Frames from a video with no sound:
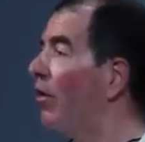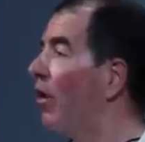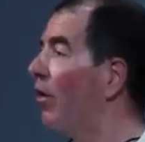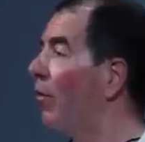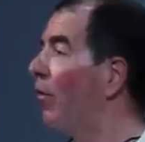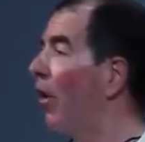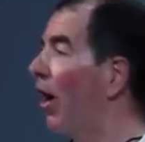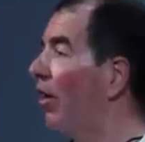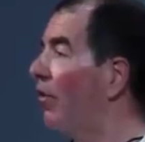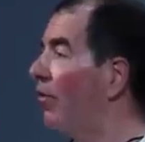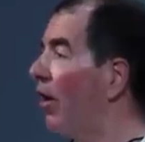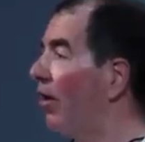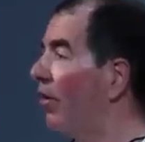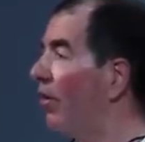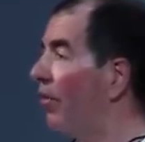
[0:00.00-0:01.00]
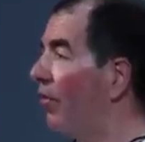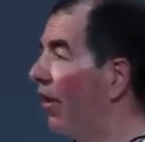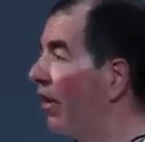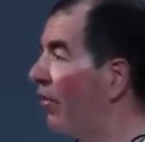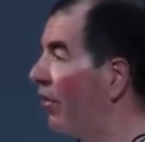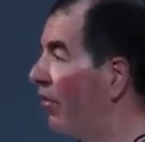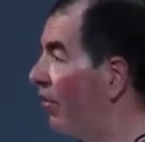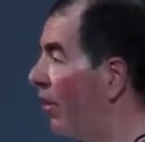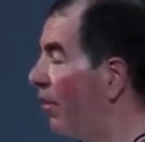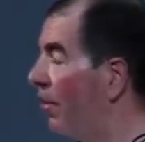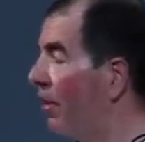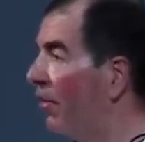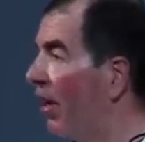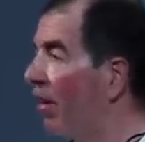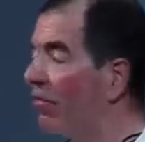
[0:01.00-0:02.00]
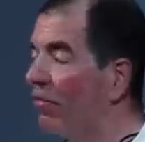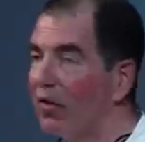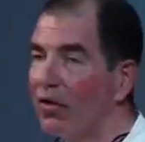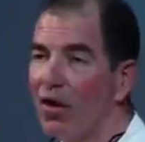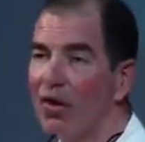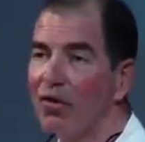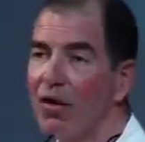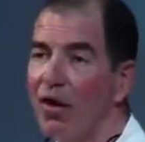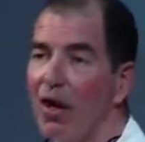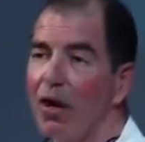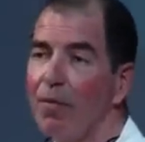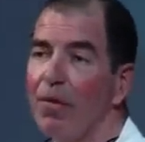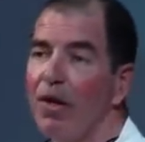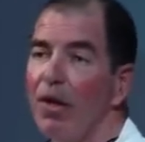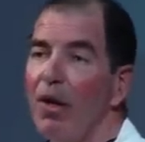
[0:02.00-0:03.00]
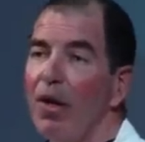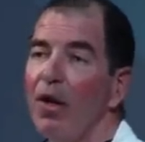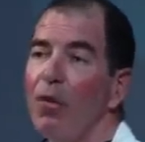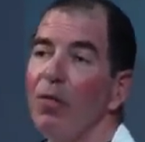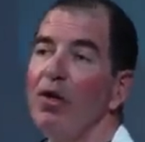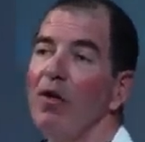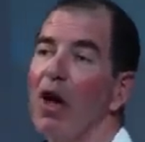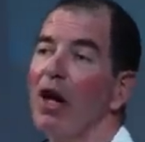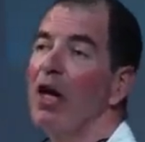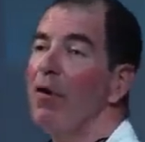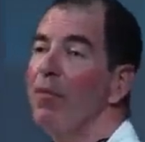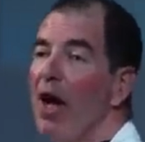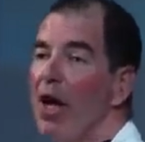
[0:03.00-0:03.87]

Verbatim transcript: and all the wild generalizations that have been around for a long time? Are we talking